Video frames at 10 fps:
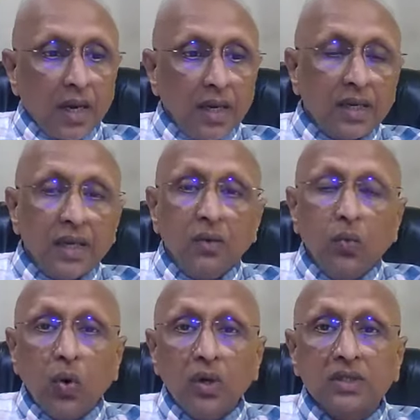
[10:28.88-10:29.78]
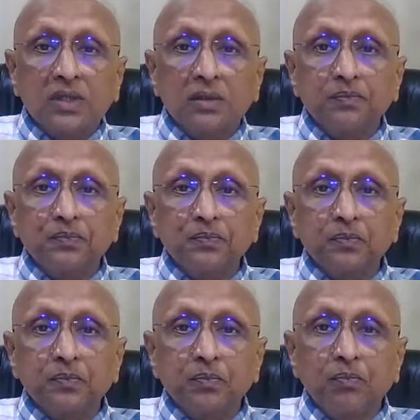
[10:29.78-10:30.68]
it involves
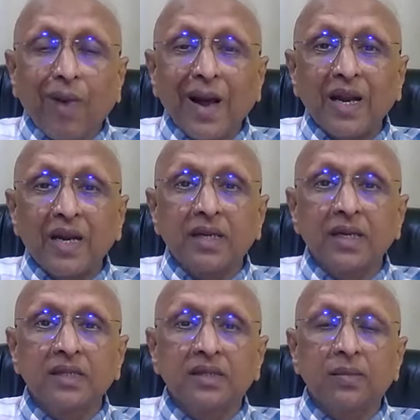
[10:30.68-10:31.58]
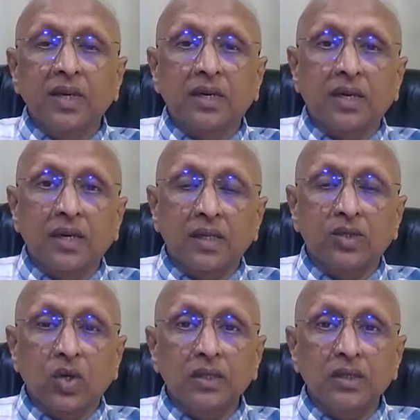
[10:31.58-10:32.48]
bilaterally symmetrical
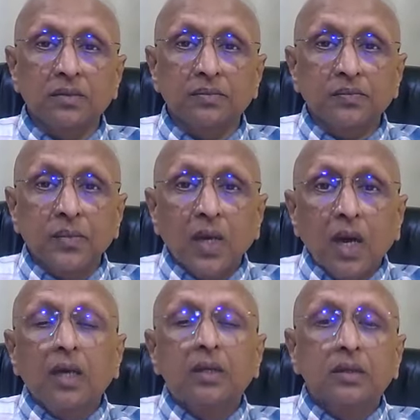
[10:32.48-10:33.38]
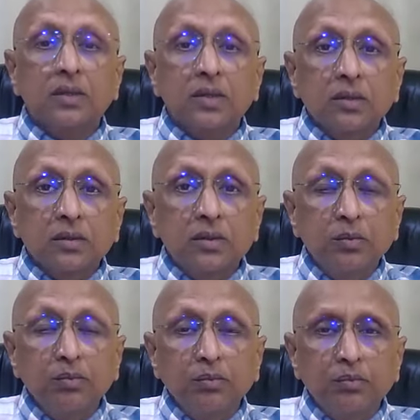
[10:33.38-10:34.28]
joints.
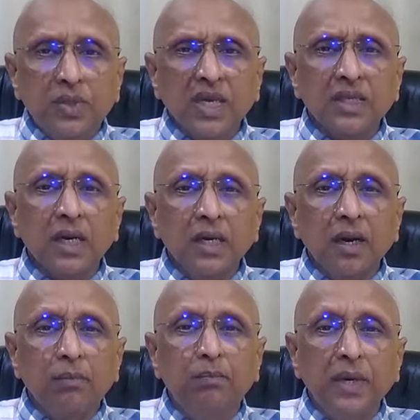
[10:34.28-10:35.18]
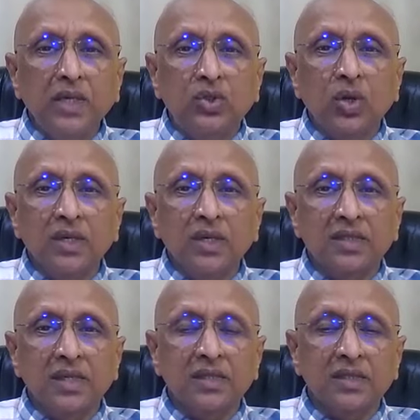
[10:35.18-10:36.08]
Generally, a big
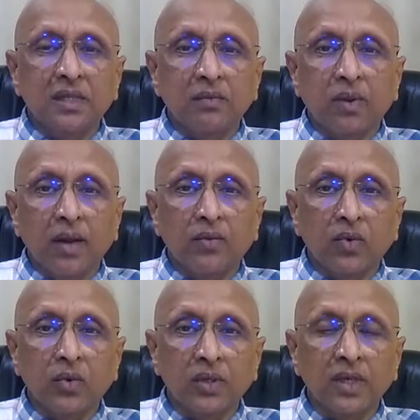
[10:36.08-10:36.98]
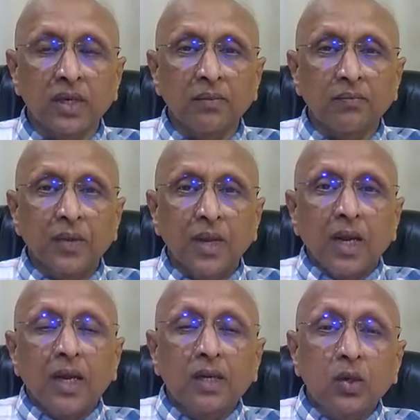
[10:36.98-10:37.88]
joint gets inflamed over there.
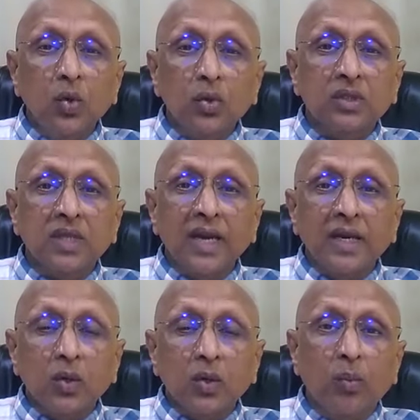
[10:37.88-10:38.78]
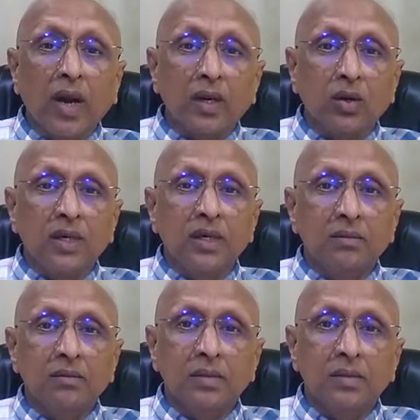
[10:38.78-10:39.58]
It looks like a rheumatoid,